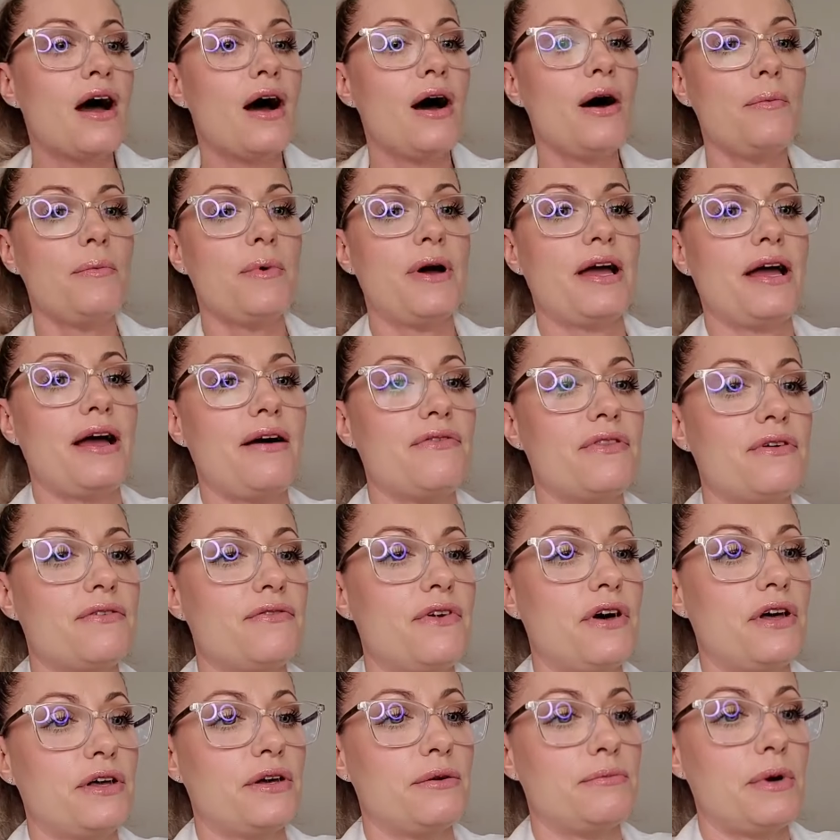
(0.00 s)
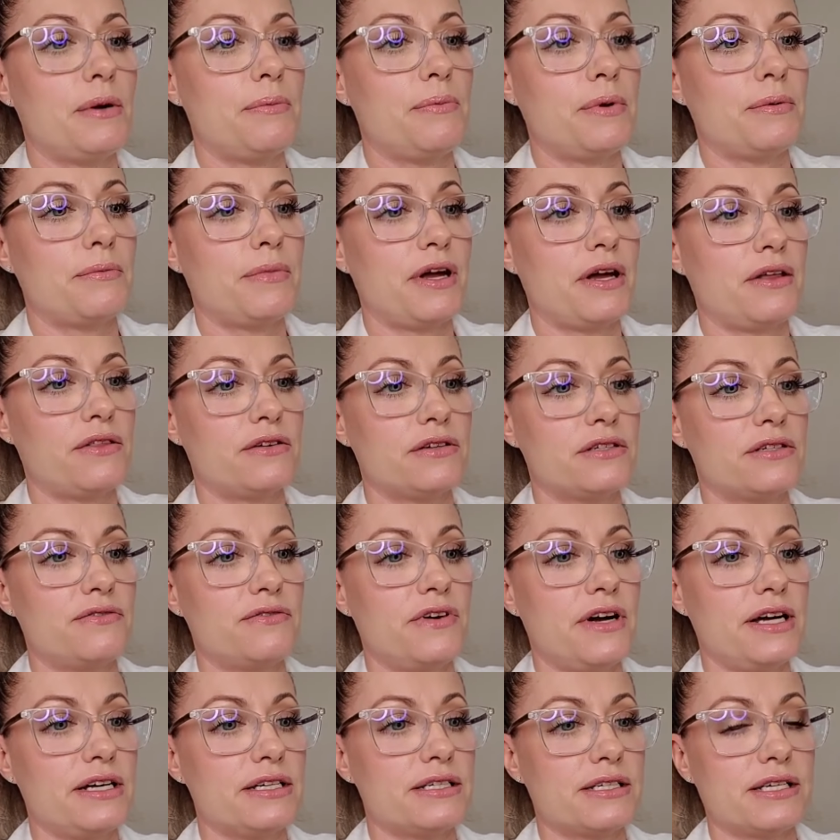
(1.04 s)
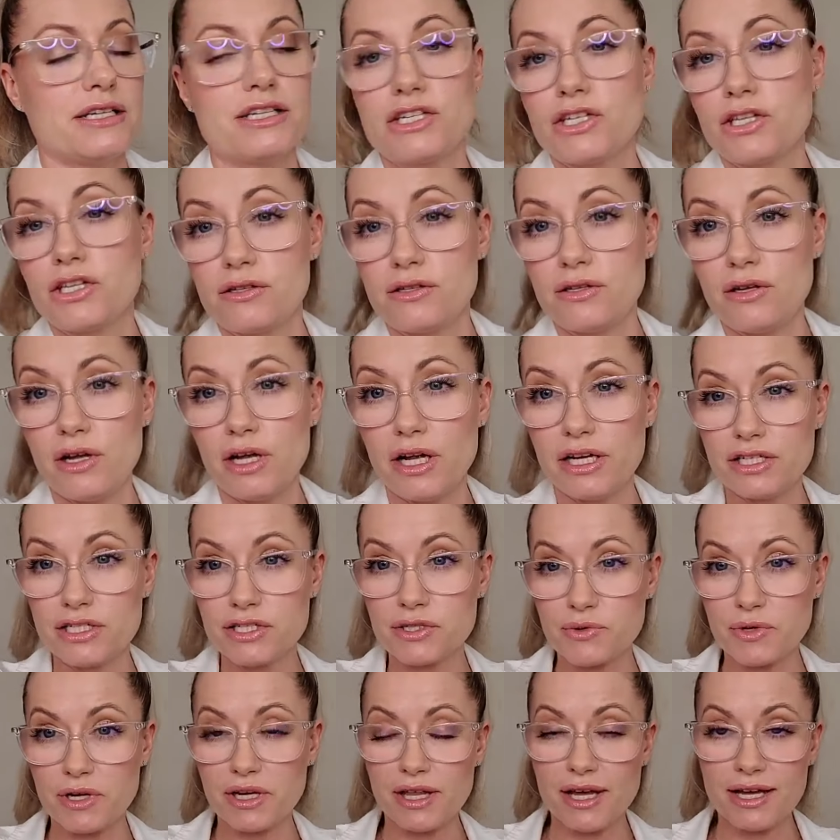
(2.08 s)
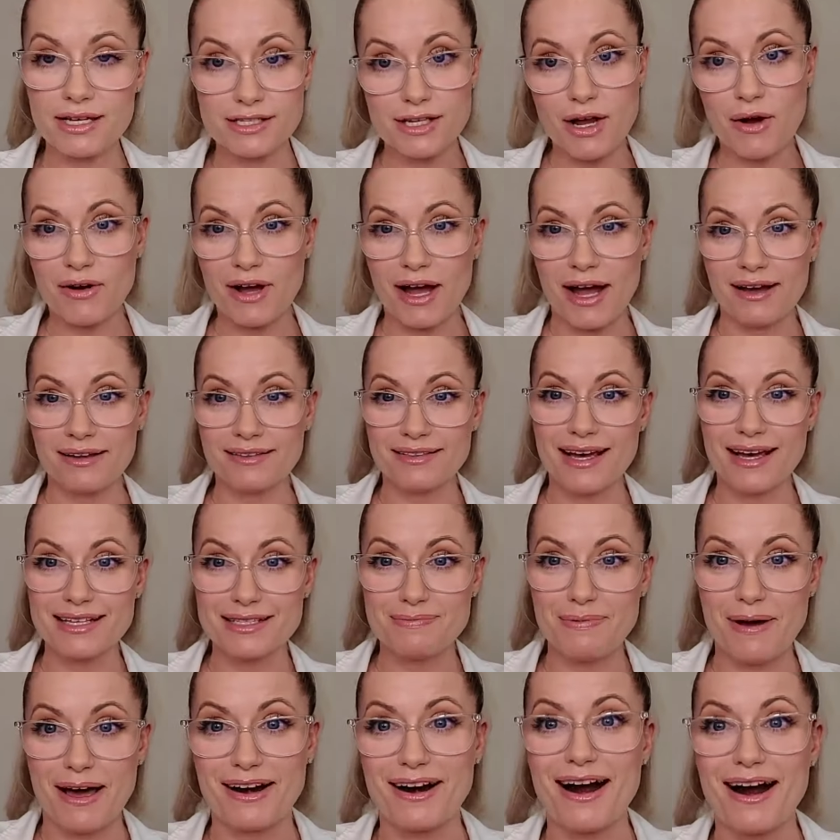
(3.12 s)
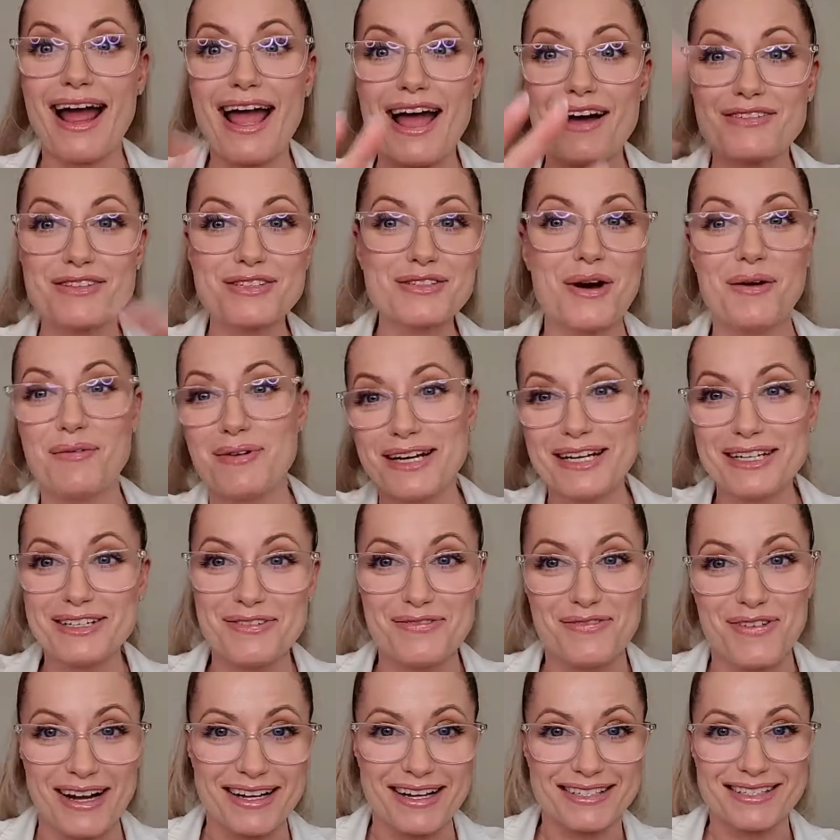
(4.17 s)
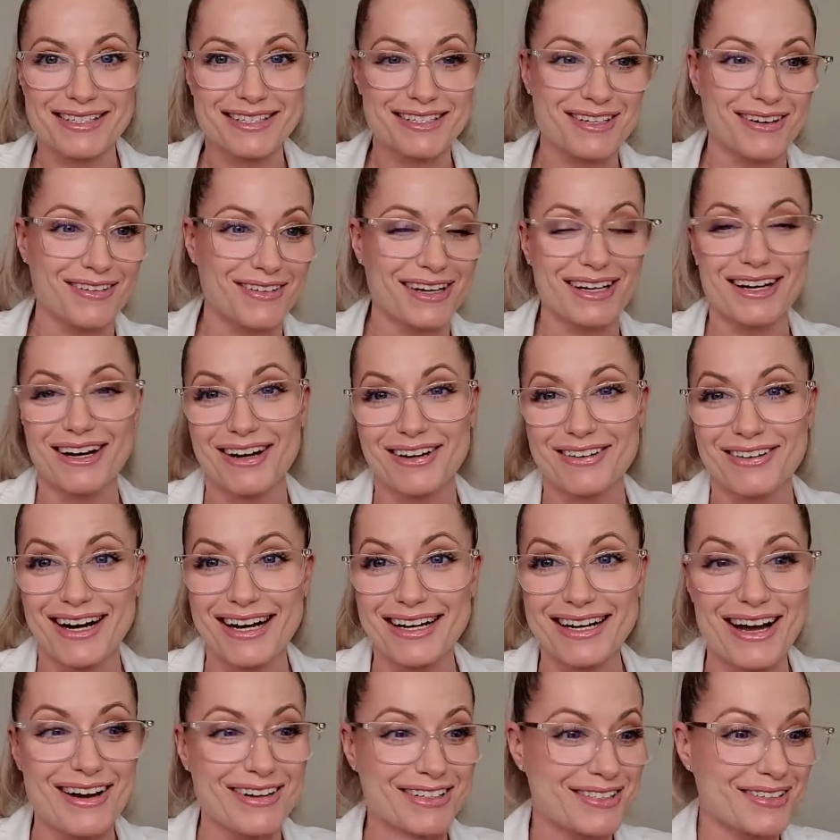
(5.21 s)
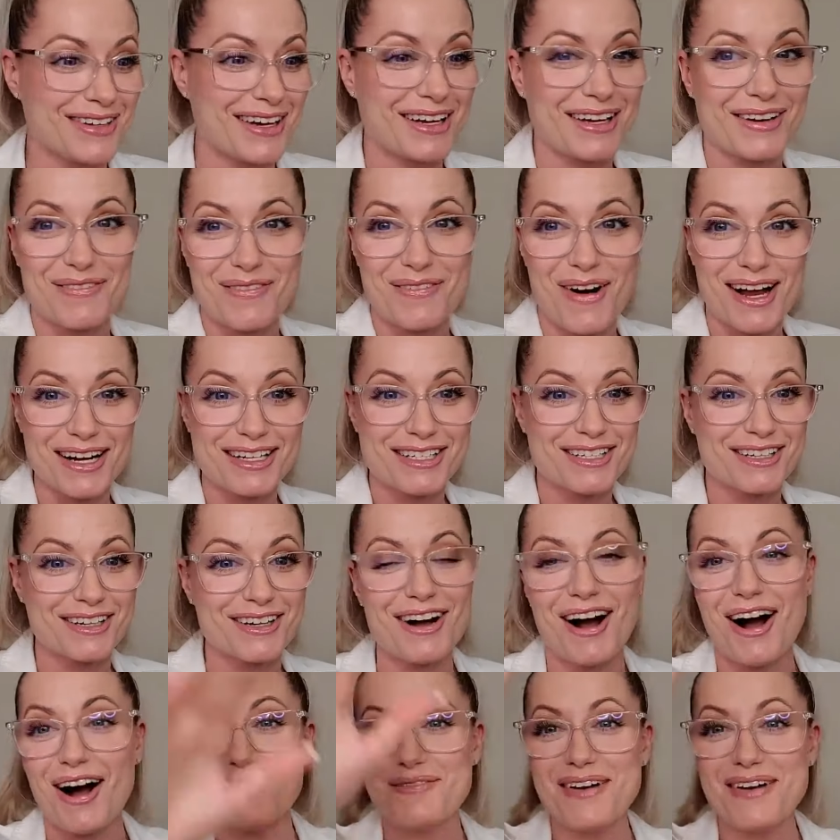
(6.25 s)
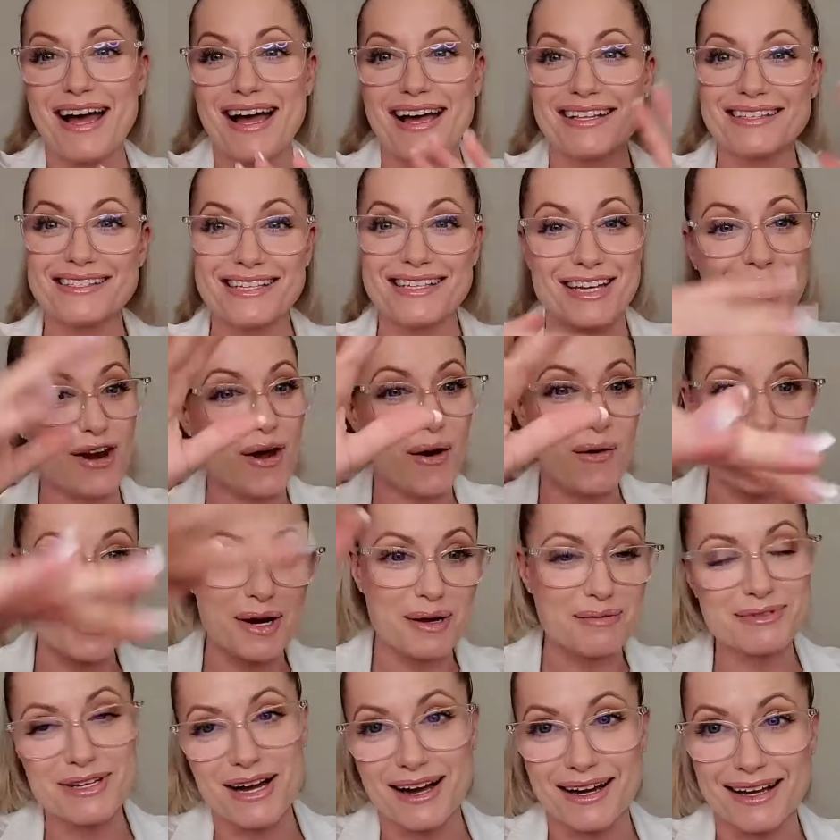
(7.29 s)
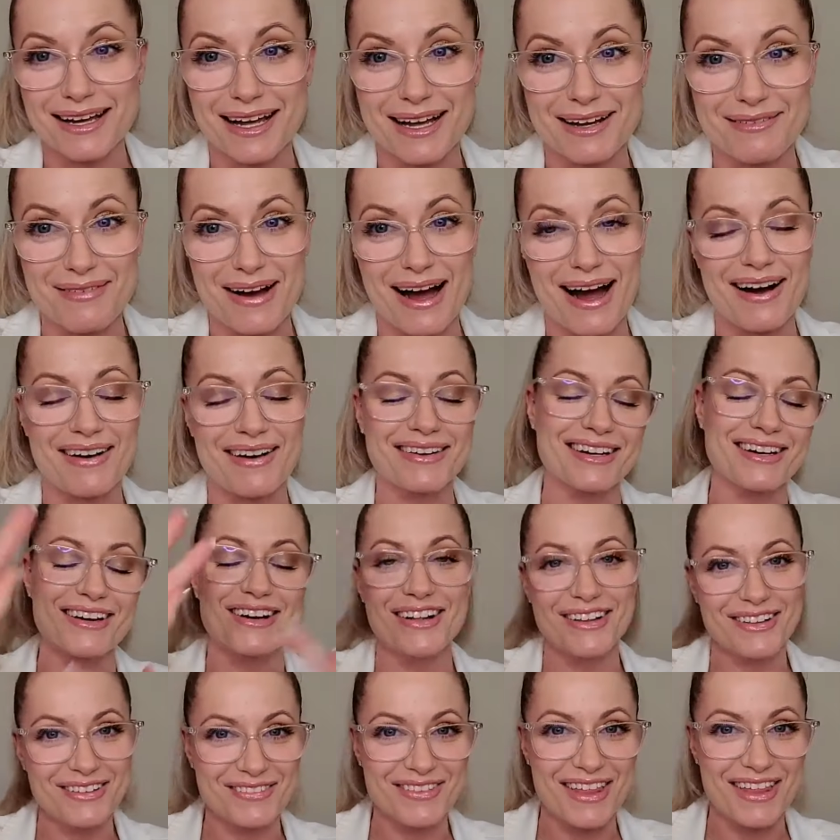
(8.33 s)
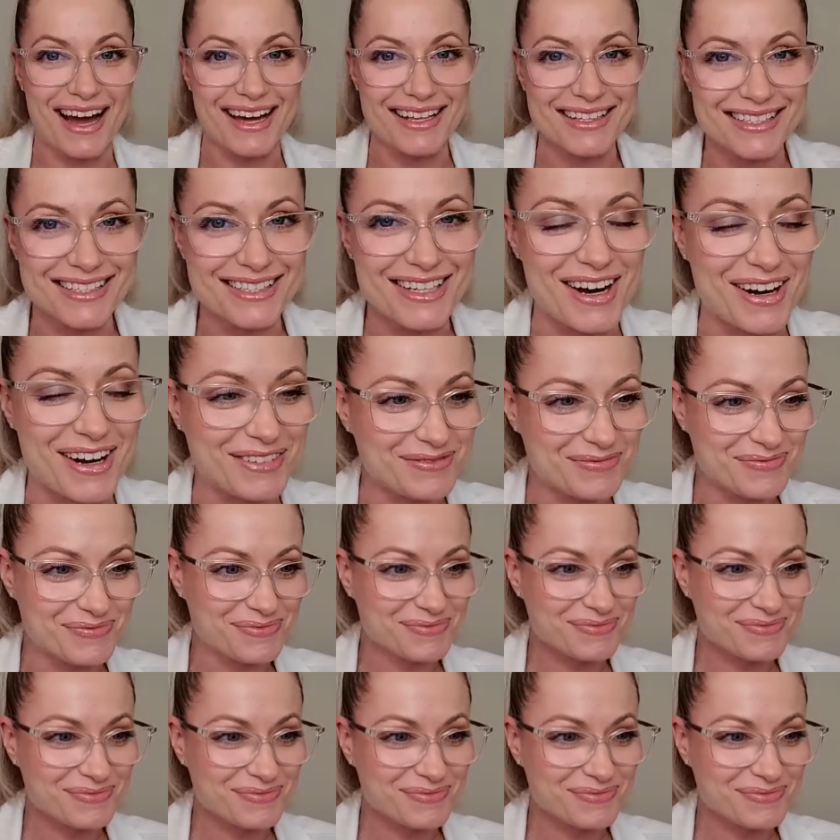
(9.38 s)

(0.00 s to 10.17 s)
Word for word: Oh, I have the volume up on my other device. I just I just realized. Okay, that's better. I have so many devices going on right now so I can watch your comments and know what I'm talking about and all of that. So,